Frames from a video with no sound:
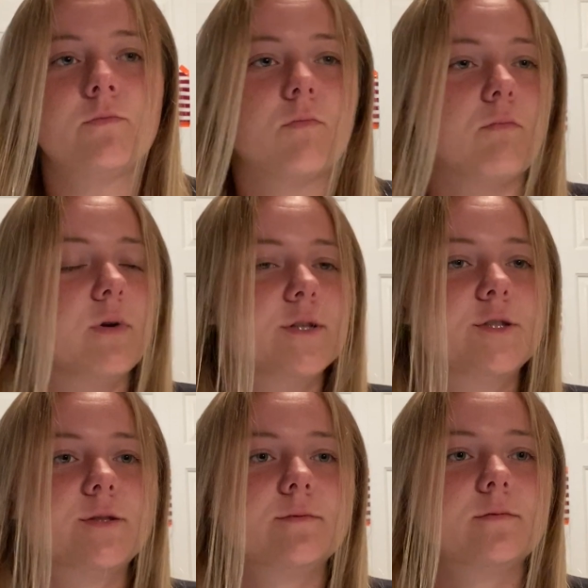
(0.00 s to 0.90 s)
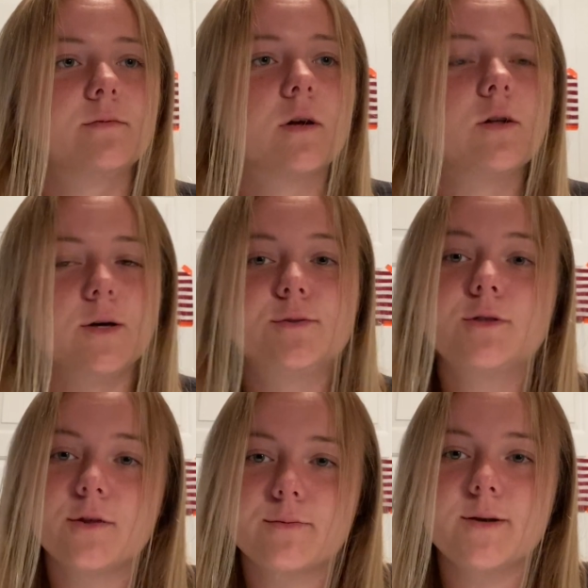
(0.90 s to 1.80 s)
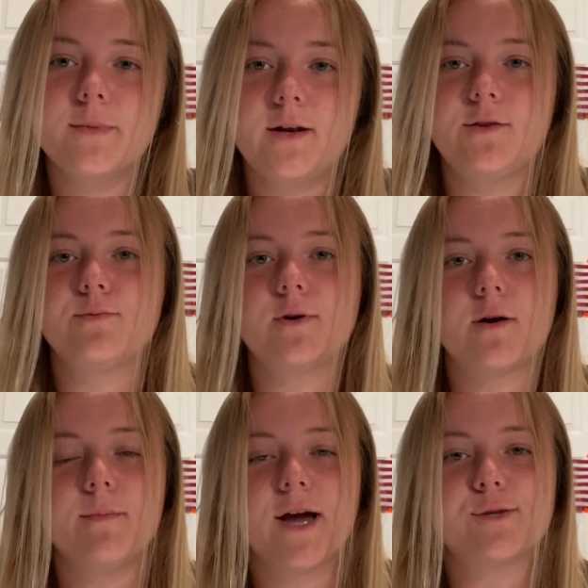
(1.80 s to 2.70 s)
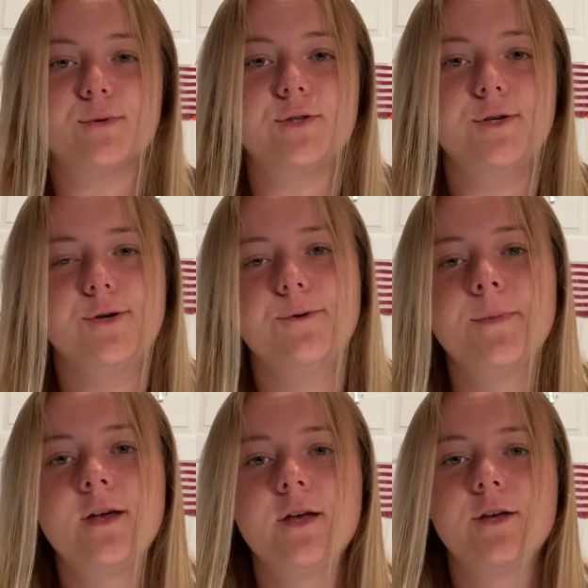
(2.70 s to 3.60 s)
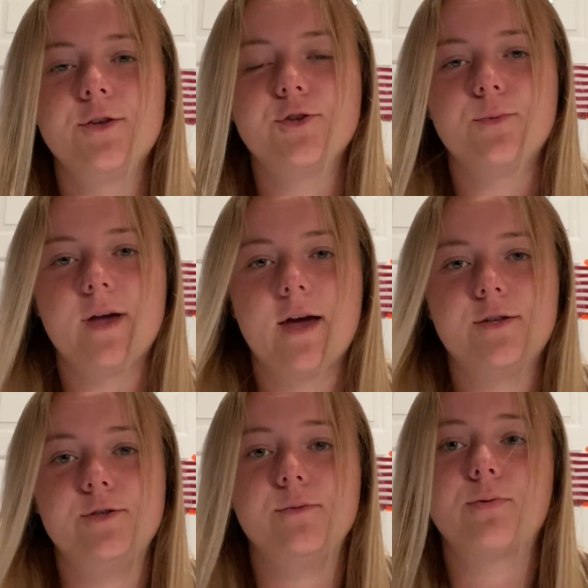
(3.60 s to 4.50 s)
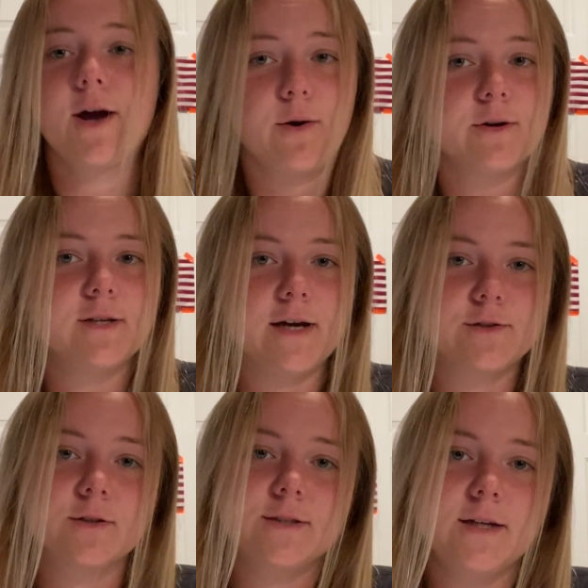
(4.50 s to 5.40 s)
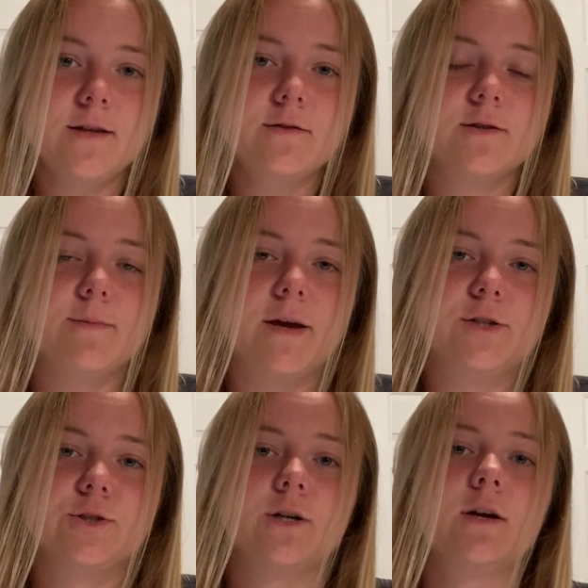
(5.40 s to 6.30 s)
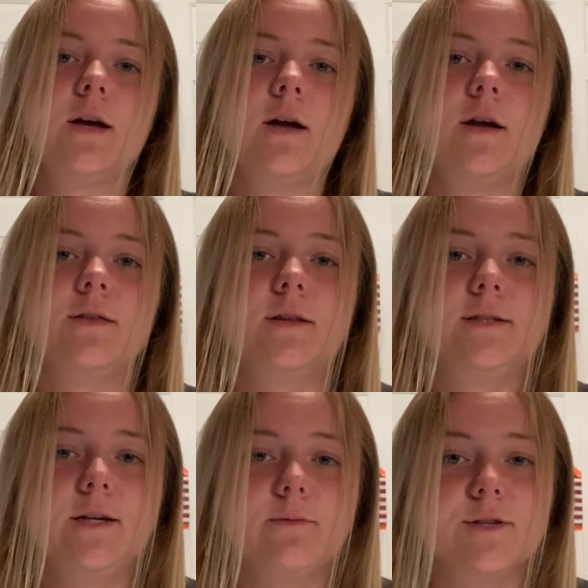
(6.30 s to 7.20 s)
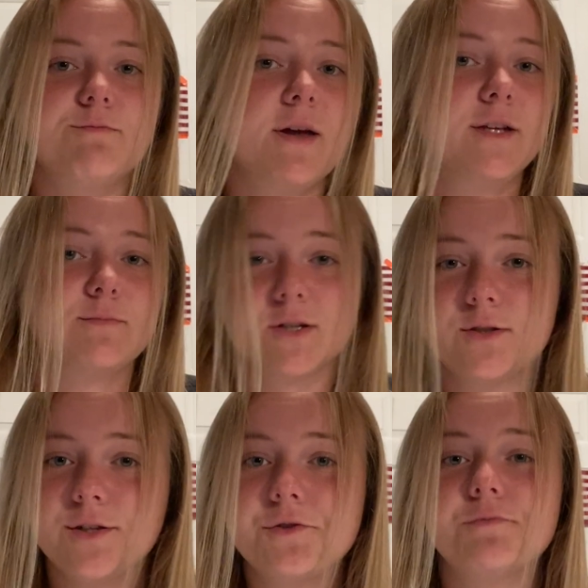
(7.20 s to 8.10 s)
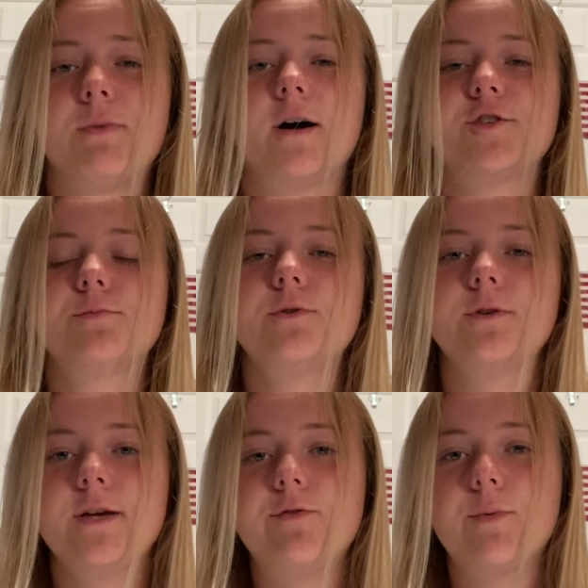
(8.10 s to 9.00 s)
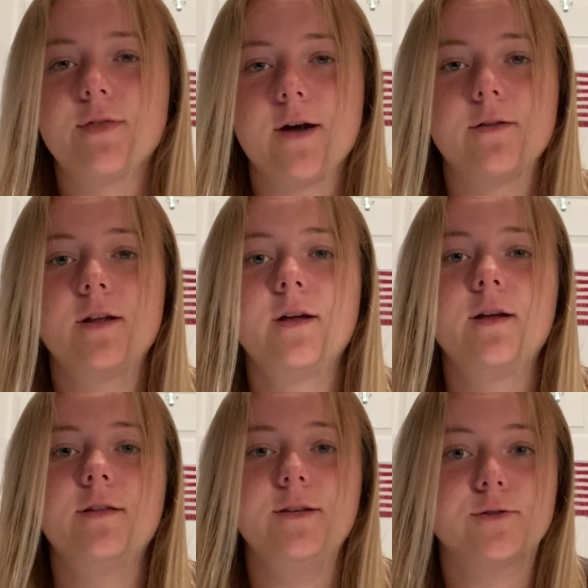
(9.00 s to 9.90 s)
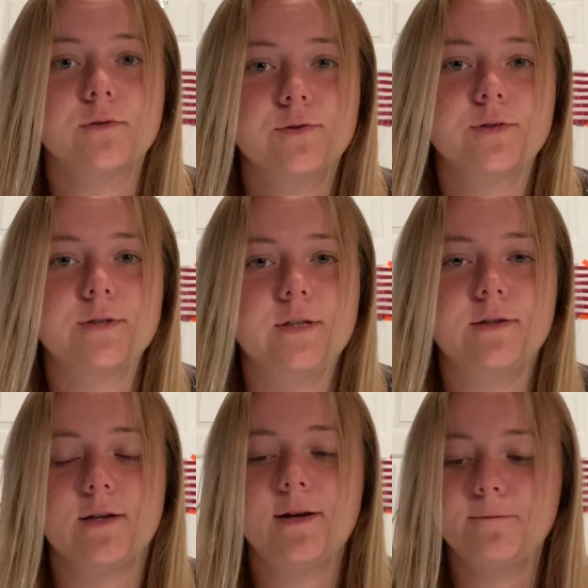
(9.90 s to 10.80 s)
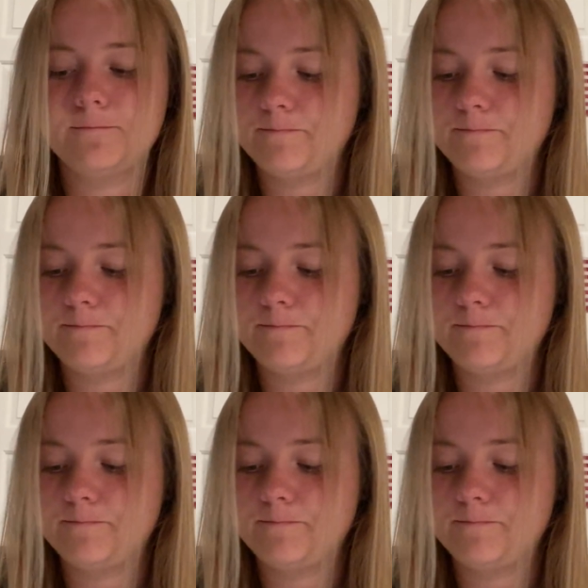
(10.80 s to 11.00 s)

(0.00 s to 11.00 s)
was close to 3 minutes when our max was 2. So we had to prioritize our scenes to make sure the sequence made as much sense as possible, even without these crucial scenes in it.